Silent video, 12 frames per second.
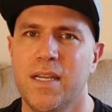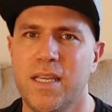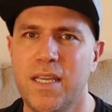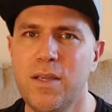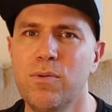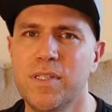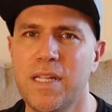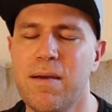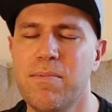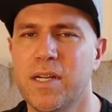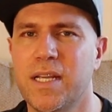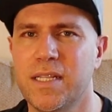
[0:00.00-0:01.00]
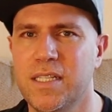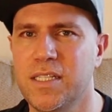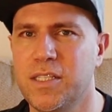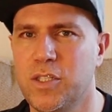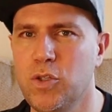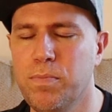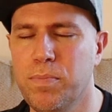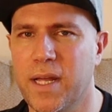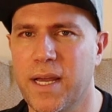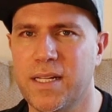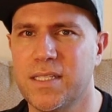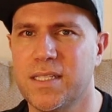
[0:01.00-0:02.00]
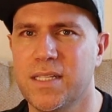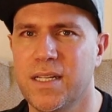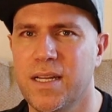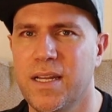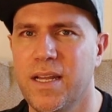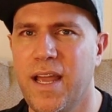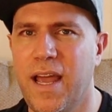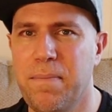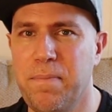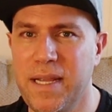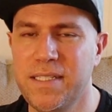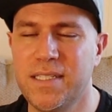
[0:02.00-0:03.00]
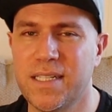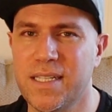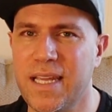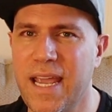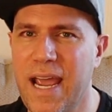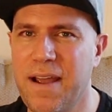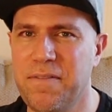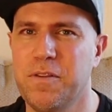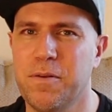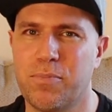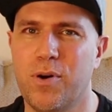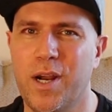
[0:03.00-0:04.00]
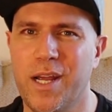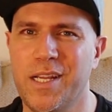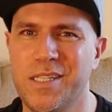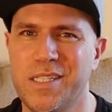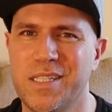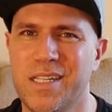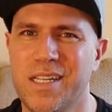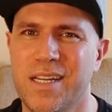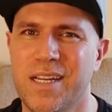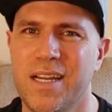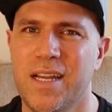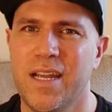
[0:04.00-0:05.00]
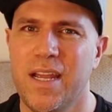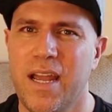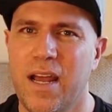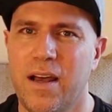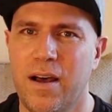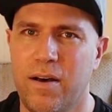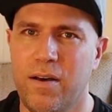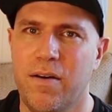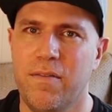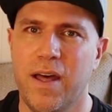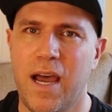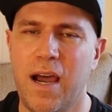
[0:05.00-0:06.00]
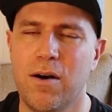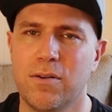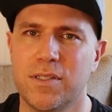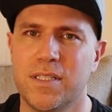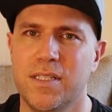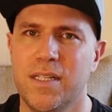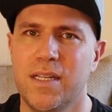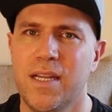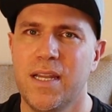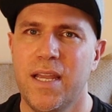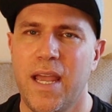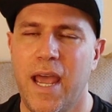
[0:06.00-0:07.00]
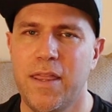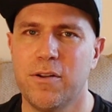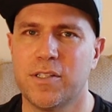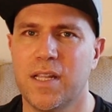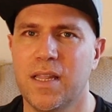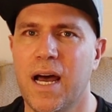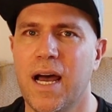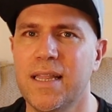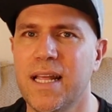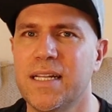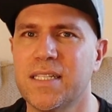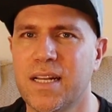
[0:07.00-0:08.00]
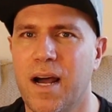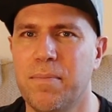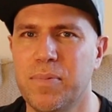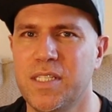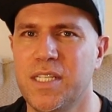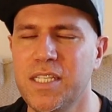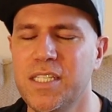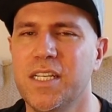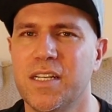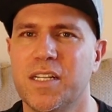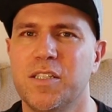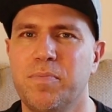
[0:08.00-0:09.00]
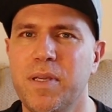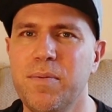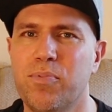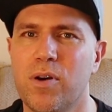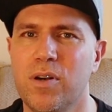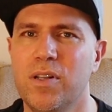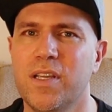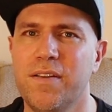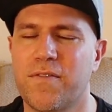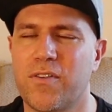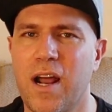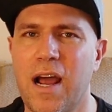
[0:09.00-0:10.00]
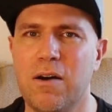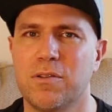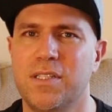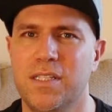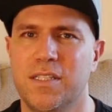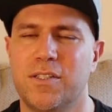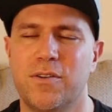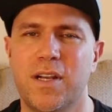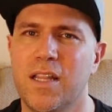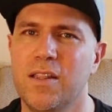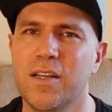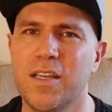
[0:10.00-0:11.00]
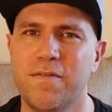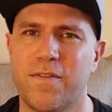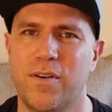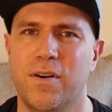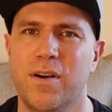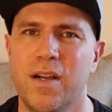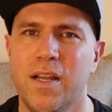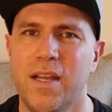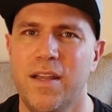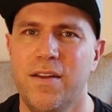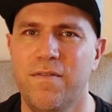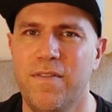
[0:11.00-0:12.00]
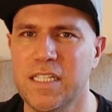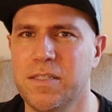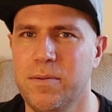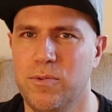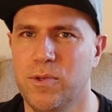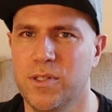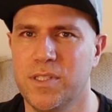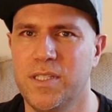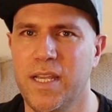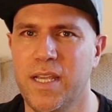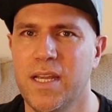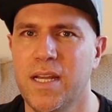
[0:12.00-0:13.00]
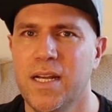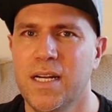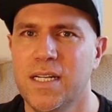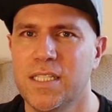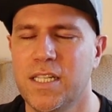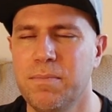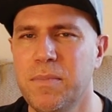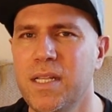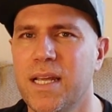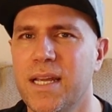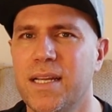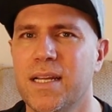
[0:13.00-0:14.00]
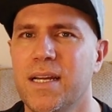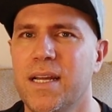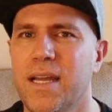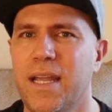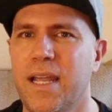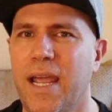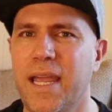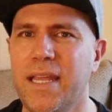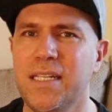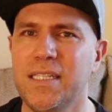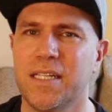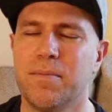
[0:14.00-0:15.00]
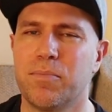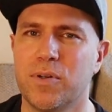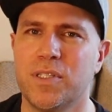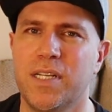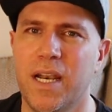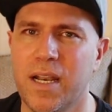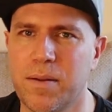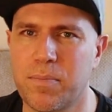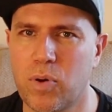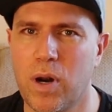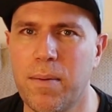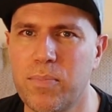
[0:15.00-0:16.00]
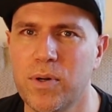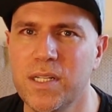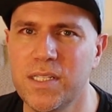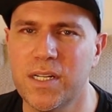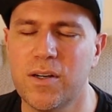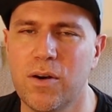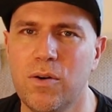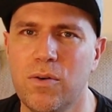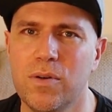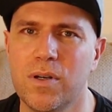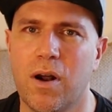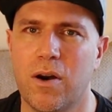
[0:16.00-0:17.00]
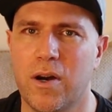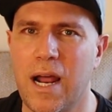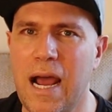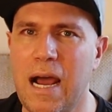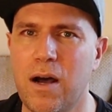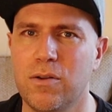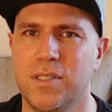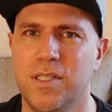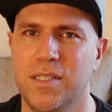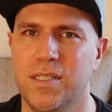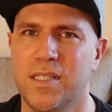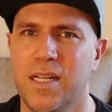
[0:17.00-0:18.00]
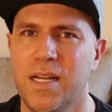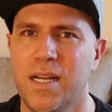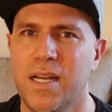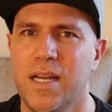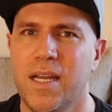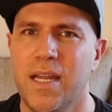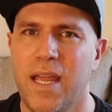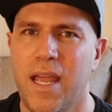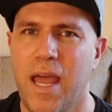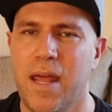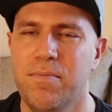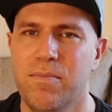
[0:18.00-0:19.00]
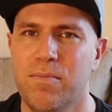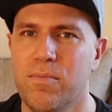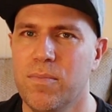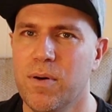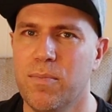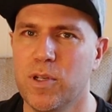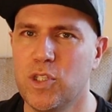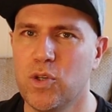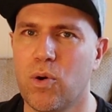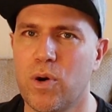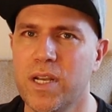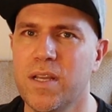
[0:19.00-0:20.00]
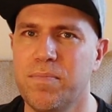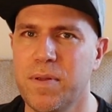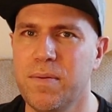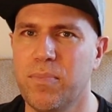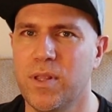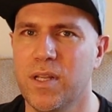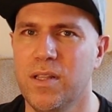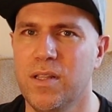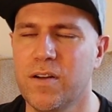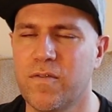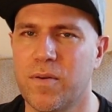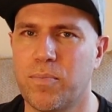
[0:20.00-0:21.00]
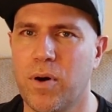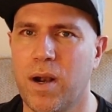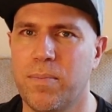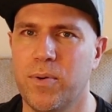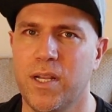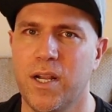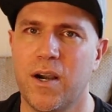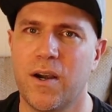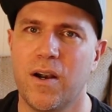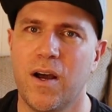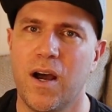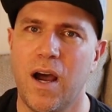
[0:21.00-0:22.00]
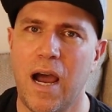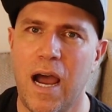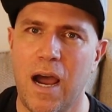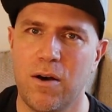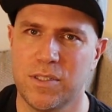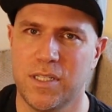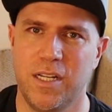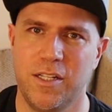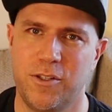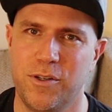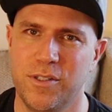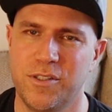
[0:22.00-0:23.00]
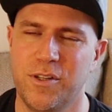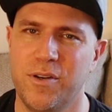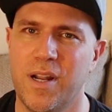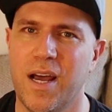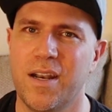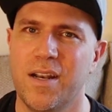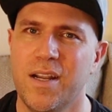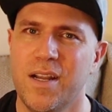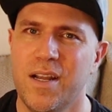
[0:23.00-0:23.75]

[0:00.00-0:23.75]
He was able to get this duplex at basically half the price of the house. And there's a lot less competition because people are looking for houses. They're not looking for investment real estate. Something like 80% of the properties that are owned are houses. And the majority of people that look for property are house hunters. They're not